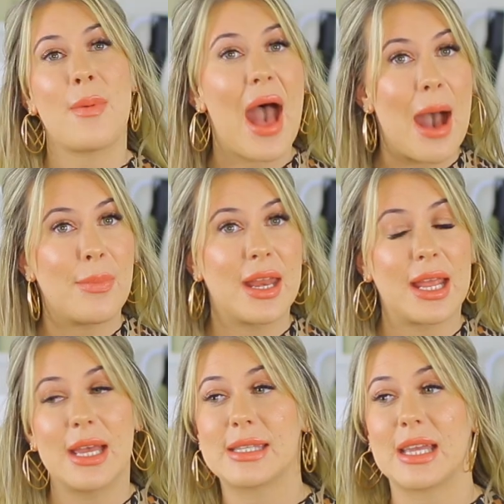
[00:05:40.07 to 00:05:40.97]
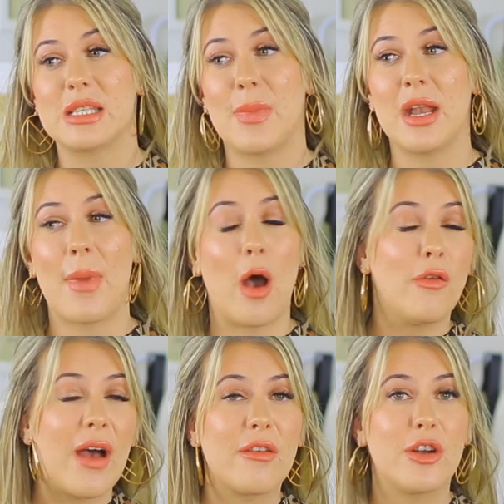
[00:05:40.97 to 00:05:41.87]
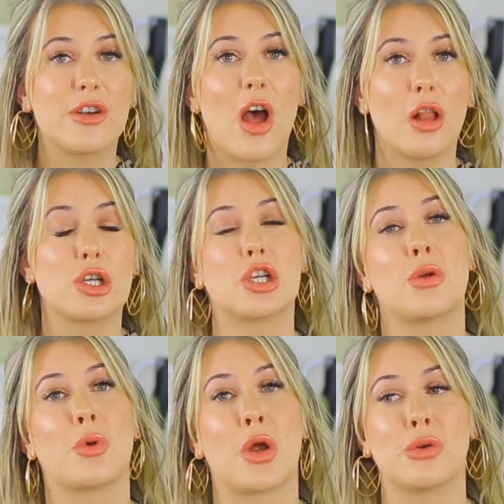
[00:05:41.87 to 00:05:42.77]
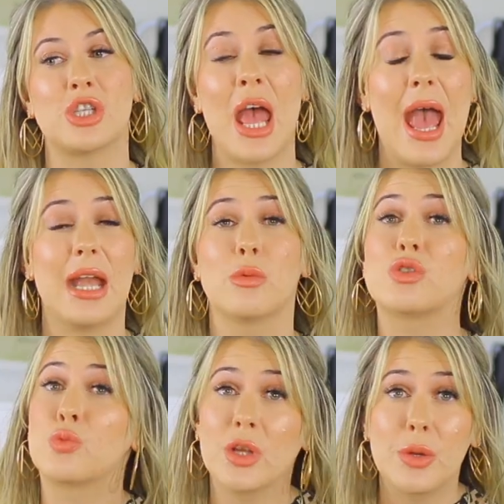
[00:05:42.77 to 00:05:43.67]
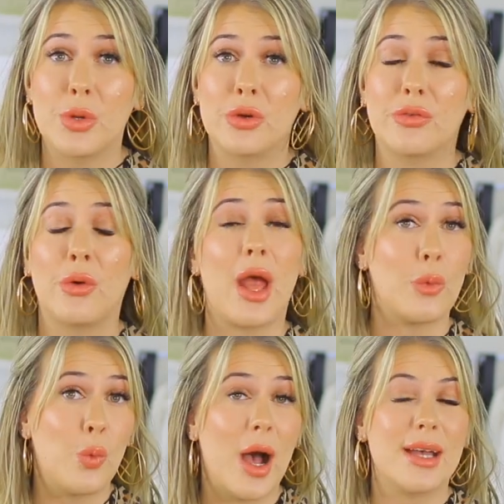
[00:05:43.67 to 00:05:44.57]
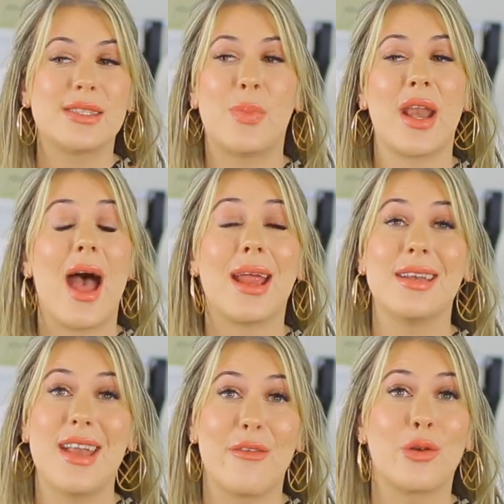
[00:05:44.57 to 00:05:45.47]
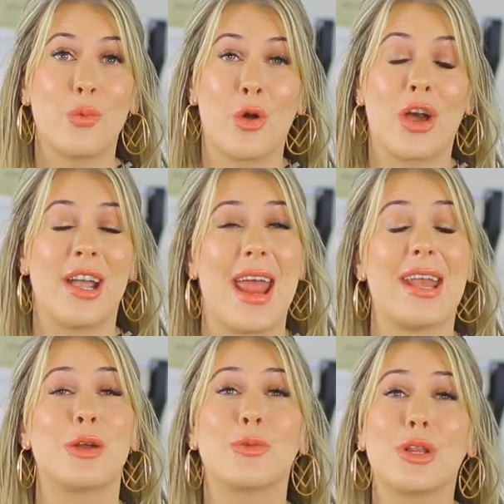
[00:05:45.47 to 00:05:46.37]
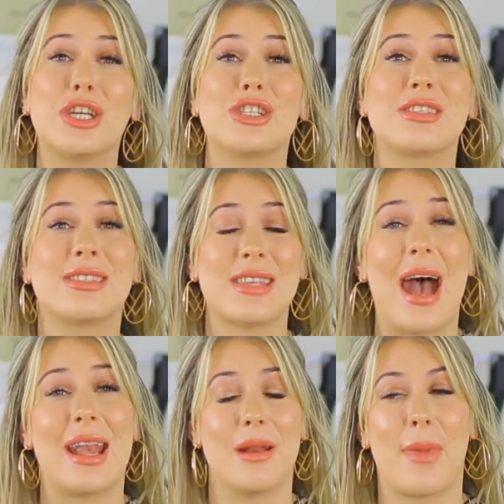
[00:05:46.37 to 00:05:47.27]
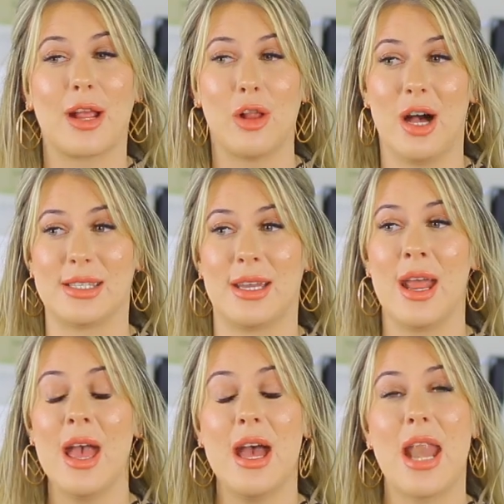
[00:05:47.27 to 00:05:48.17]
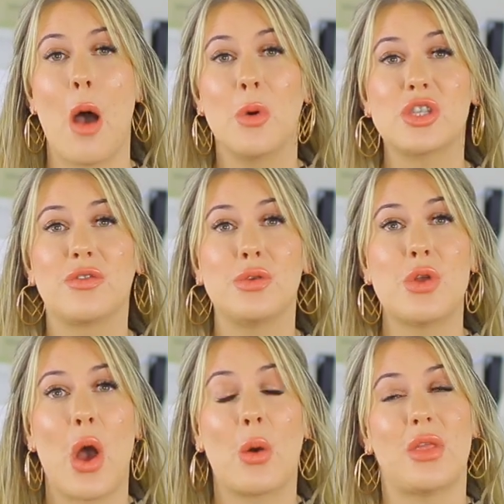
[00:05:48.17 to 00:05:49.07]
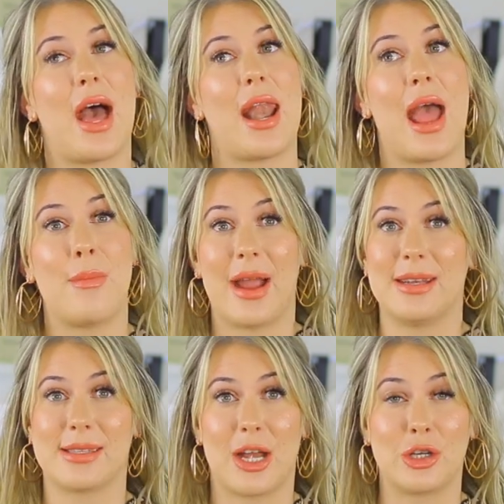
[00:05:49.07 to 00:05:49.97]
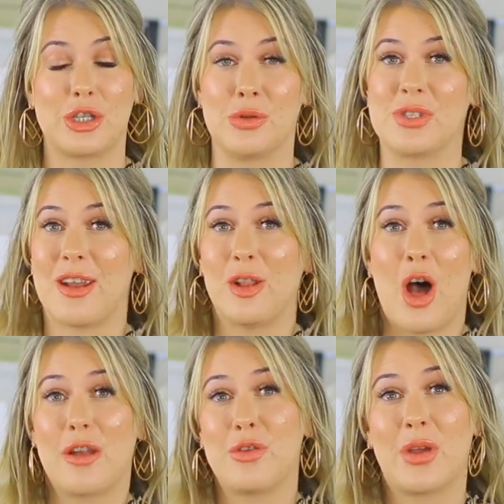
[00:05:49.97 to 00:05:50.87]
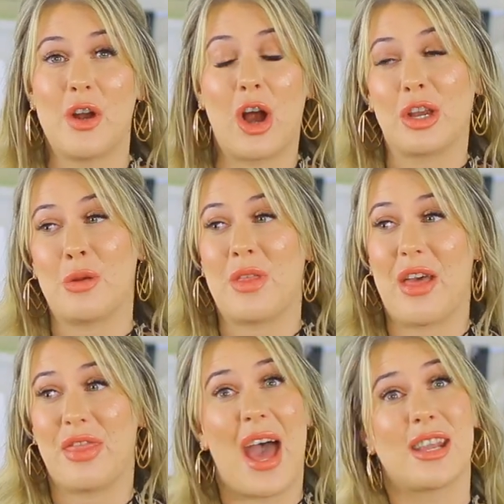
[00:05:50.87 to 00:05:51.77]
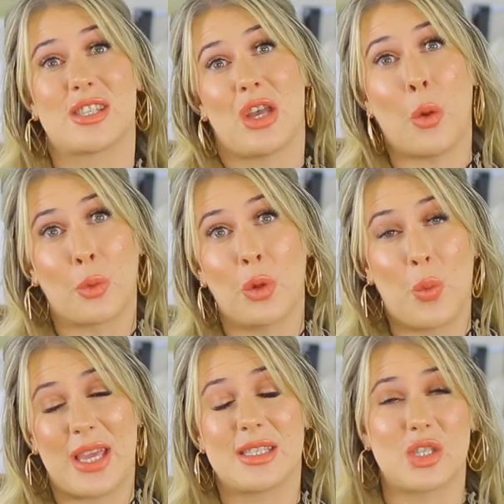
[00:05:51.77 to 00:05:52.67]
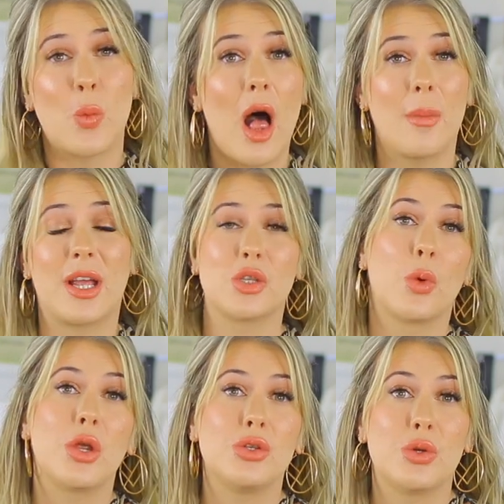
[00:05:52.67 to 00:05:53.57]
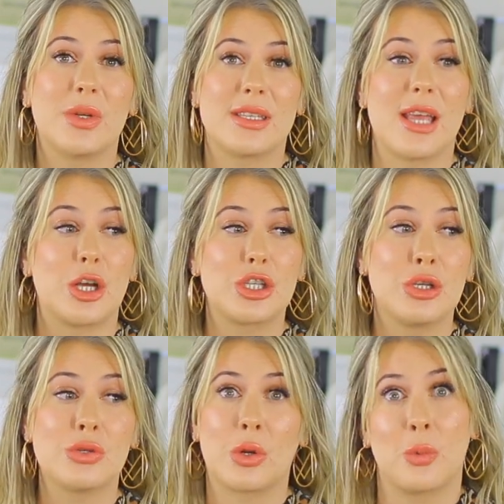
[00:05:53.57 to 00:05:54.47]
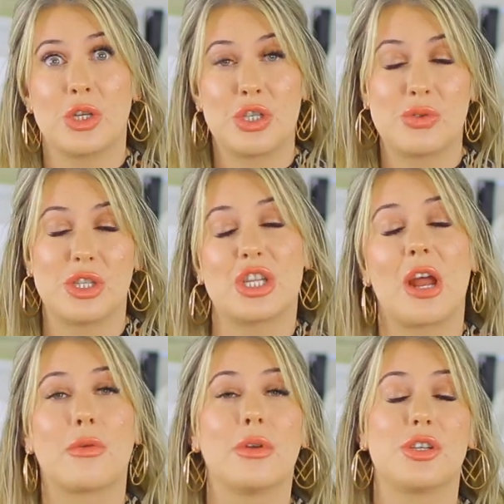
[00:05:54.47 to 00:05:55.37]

happening is I spent about $500 on a brooch, and it was really beautiful. It was, but I never wore it, and it really just sat in my closet. Now, most of you know that I buy designer shoes, and a lot of you can argue that that is a real waste as well because what do you do with designer shoes or with shoes in general,